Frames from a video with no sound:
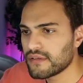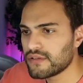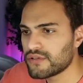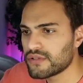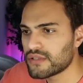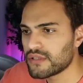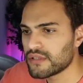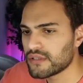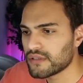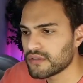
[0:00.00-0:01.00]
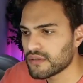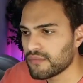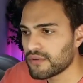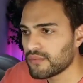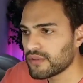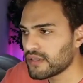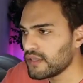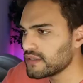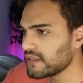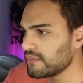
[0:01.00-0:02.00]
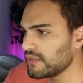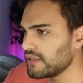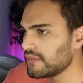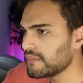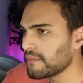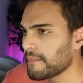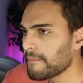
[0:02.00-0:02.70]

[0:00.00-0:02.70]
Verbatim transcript: Interesting. I wonder where the key's gonna be.